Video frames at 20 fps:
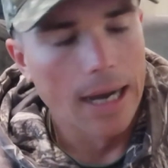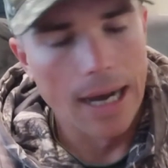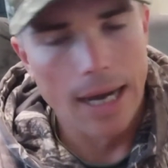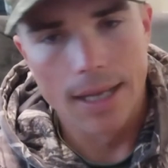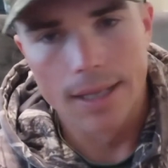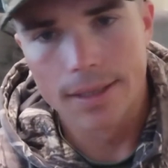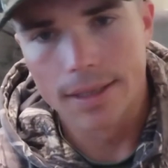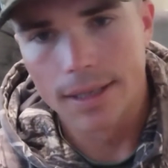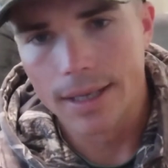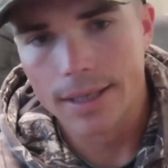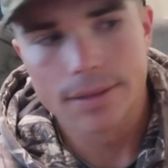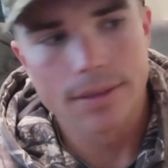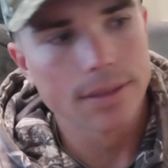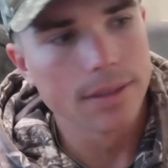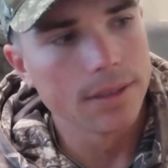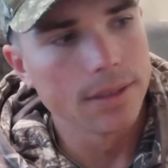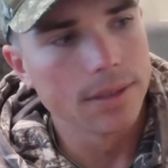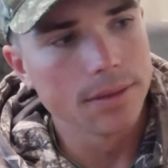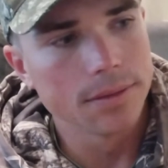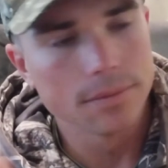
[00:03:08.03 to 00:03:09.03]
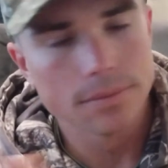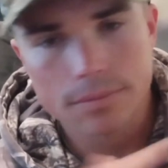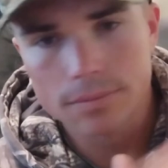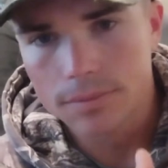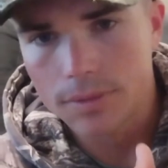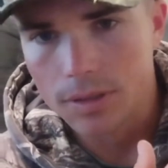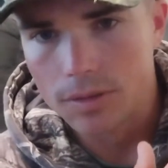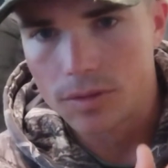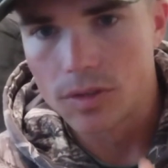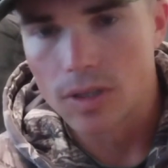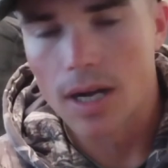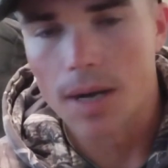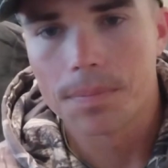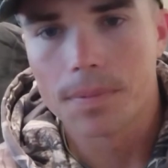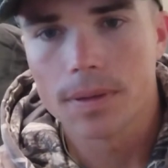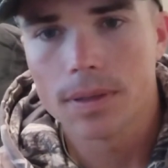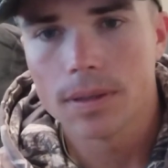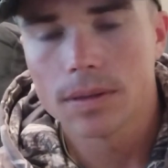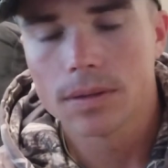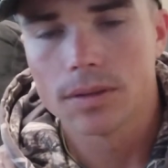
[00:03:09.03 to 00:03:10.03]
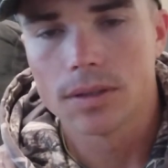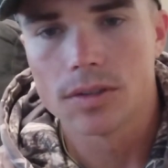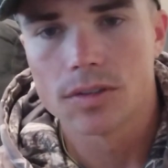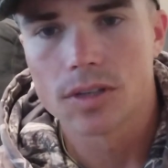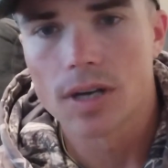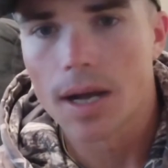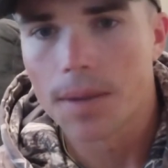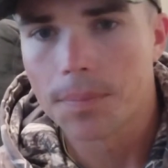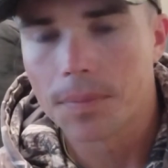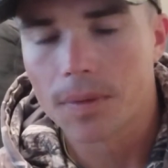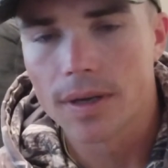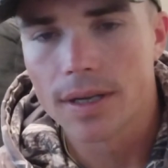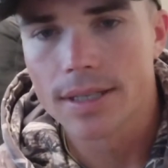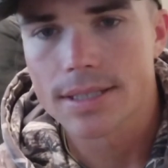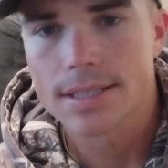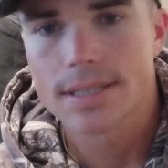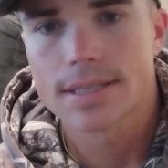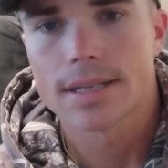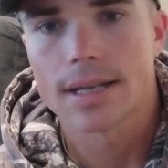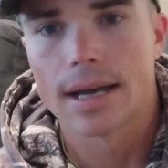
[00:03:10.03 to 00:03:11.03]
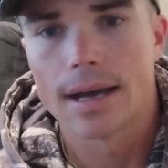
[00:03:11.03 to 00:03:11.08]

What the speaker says: I like the drop rest.